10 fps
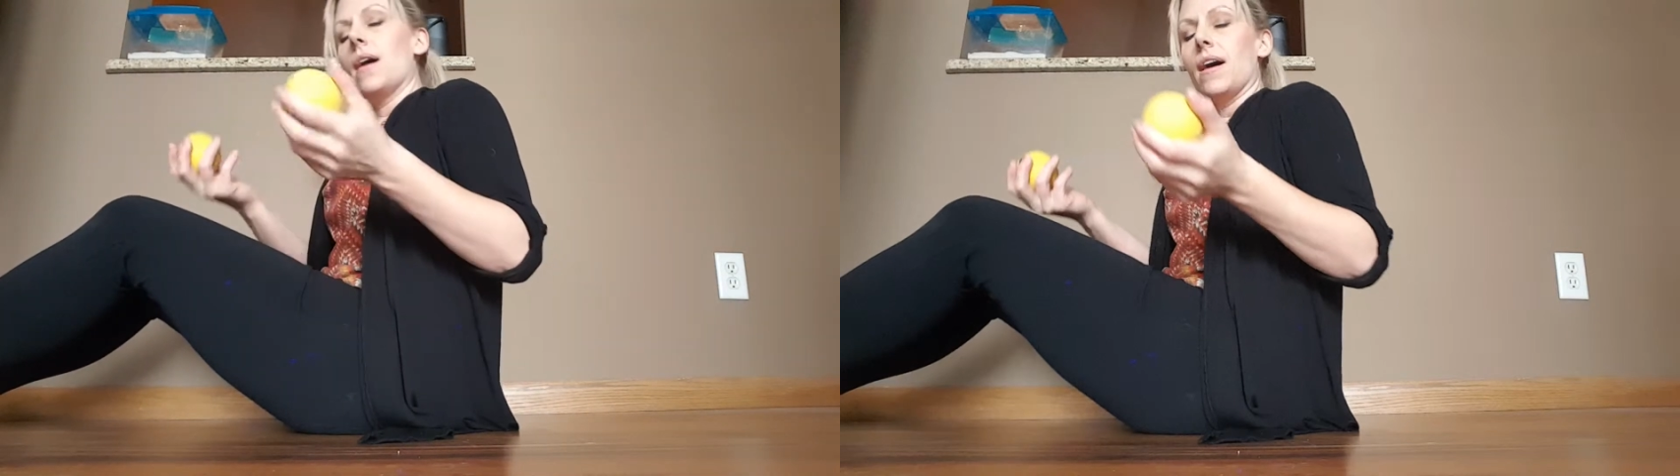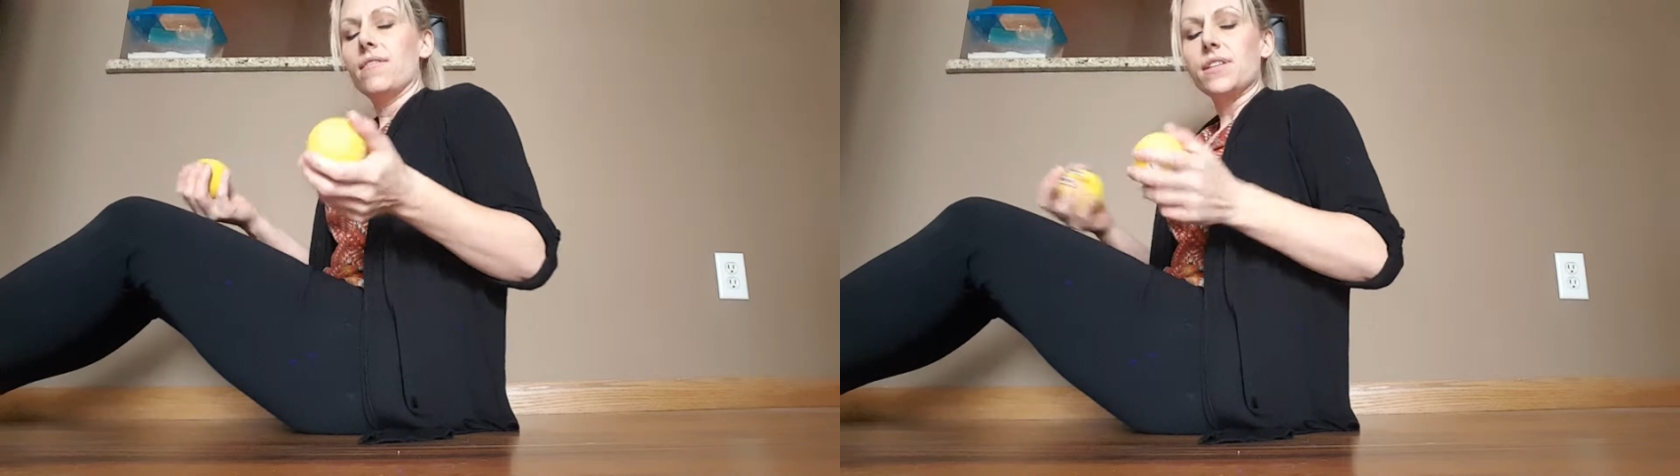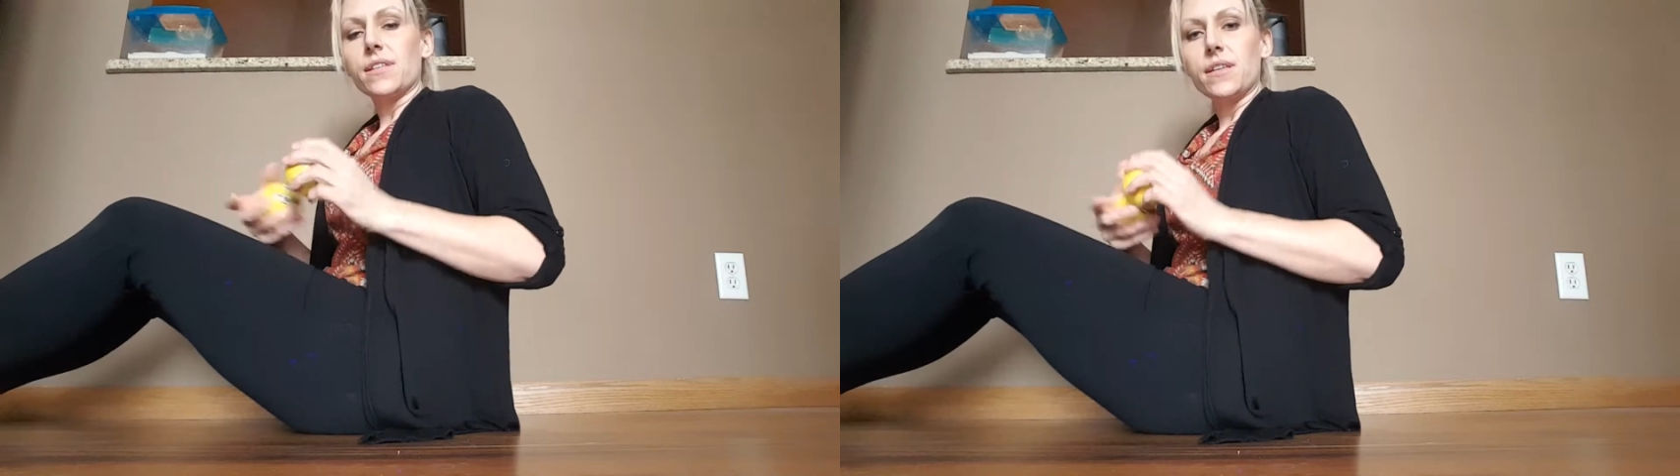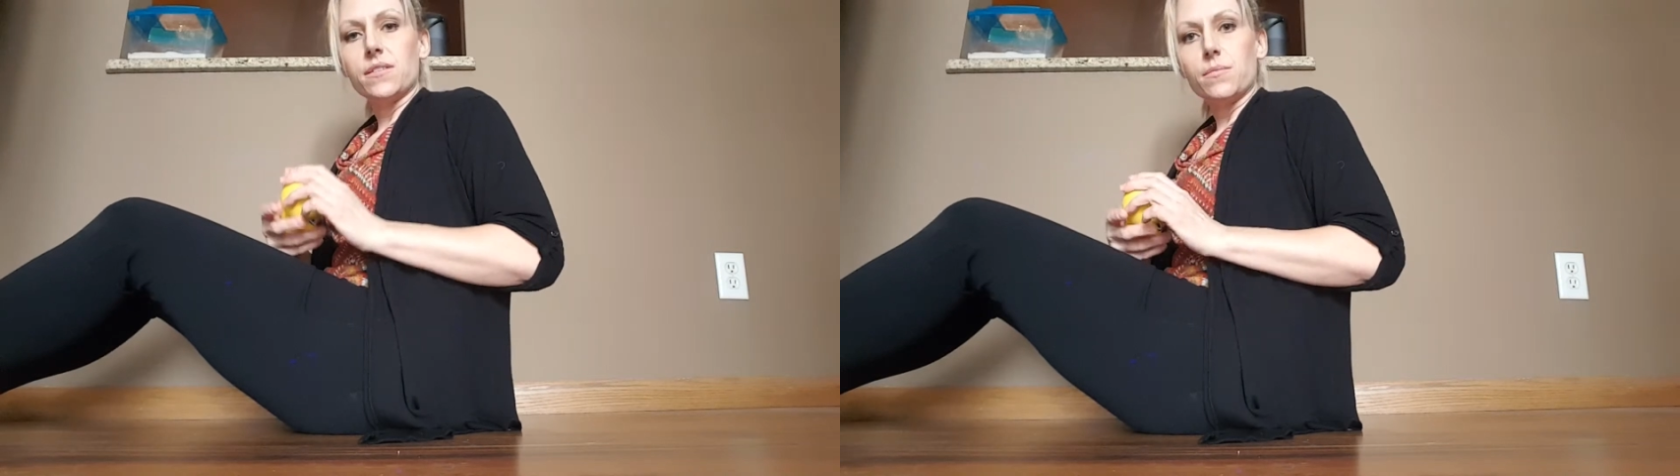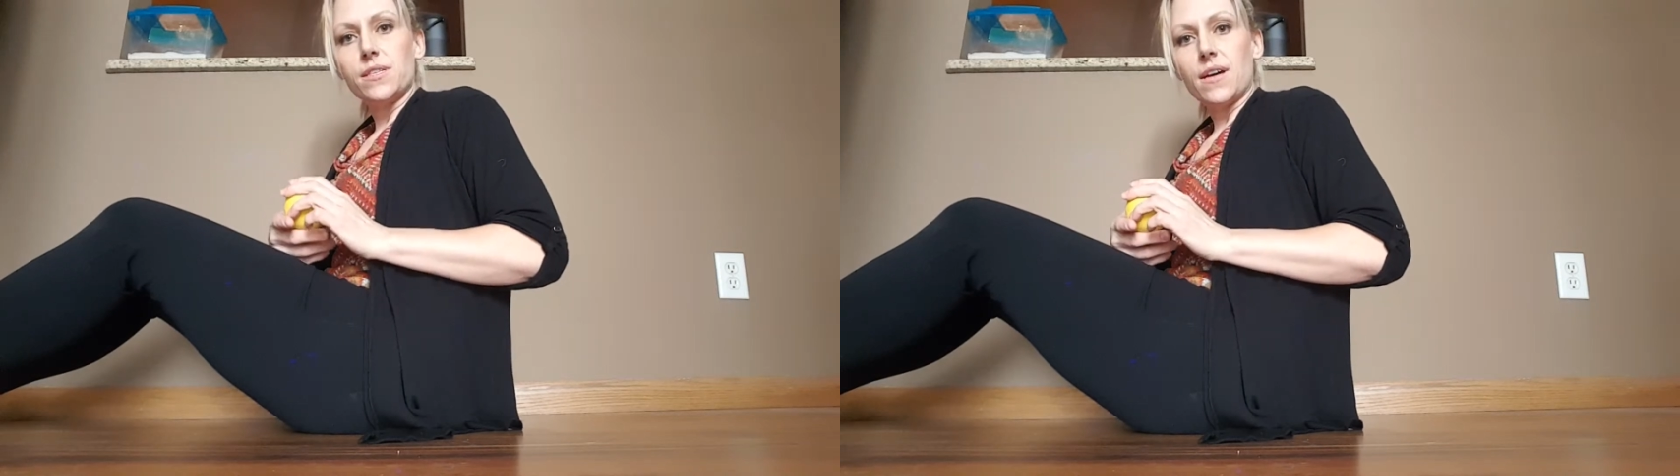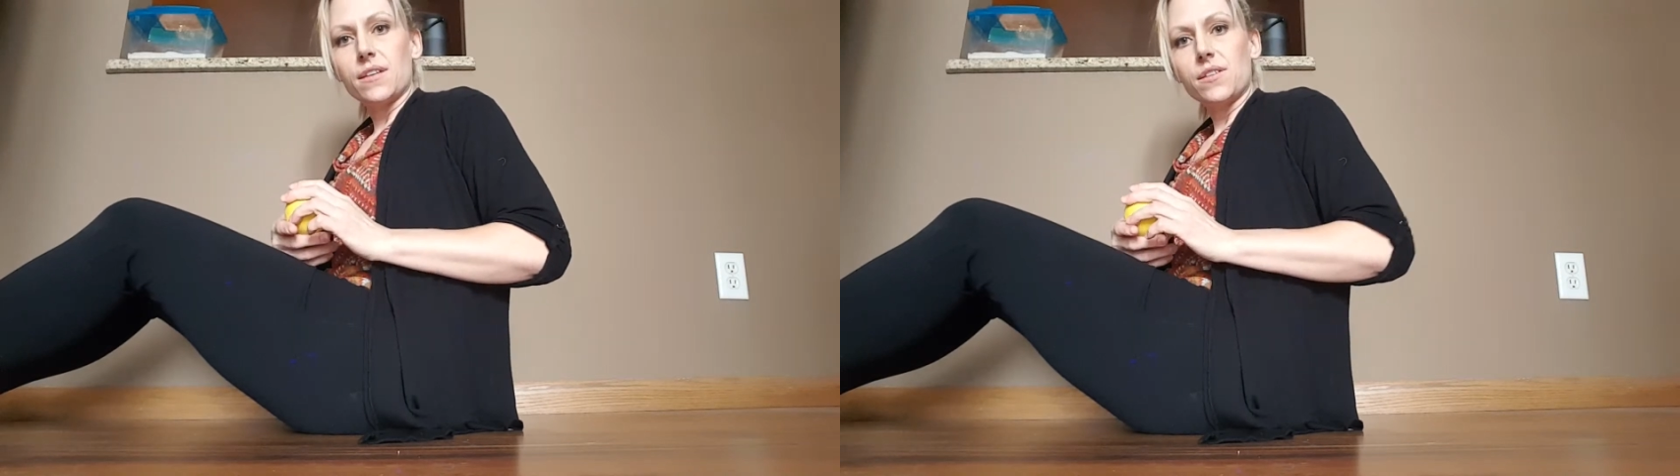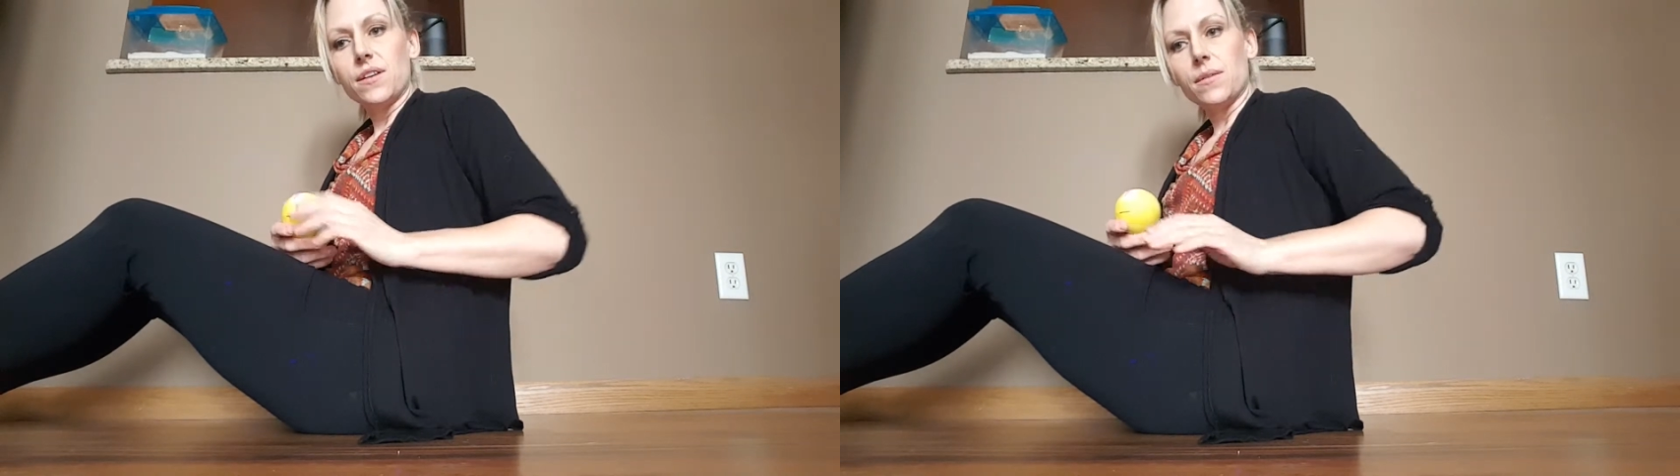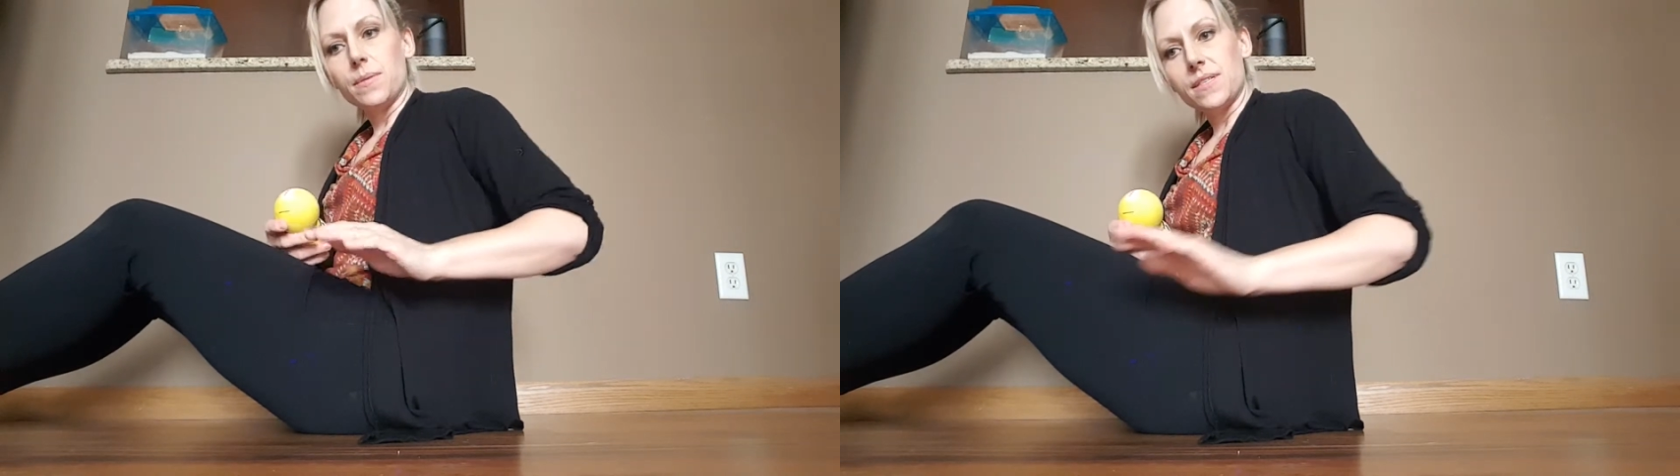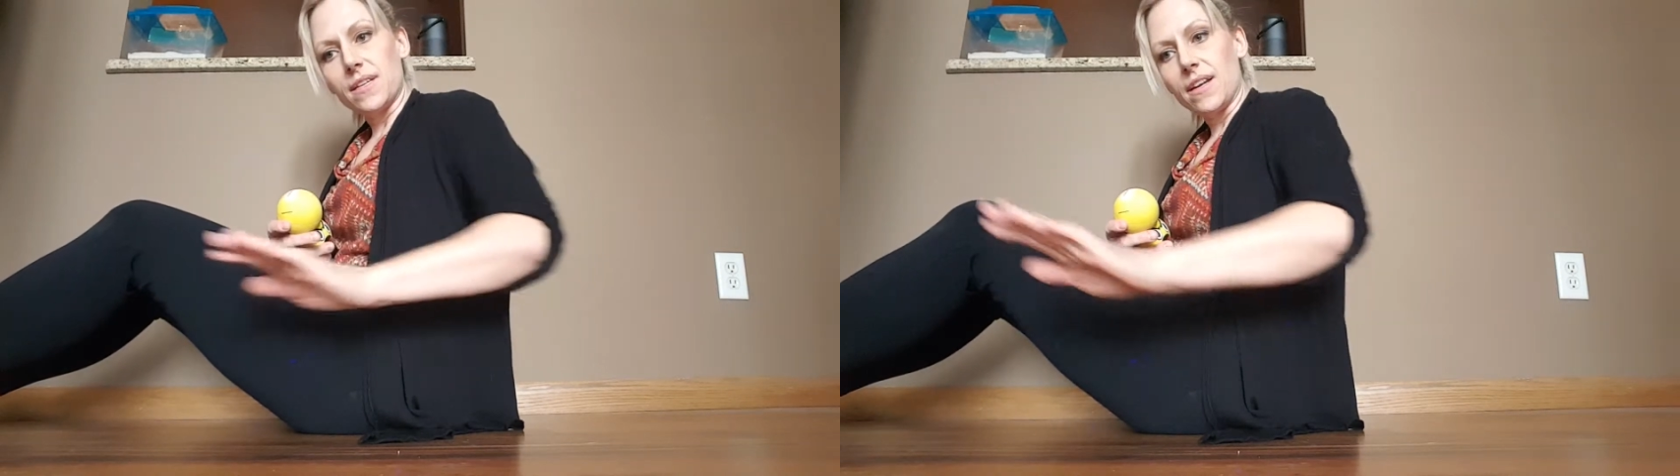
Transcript: Obviously, as a massage therapist,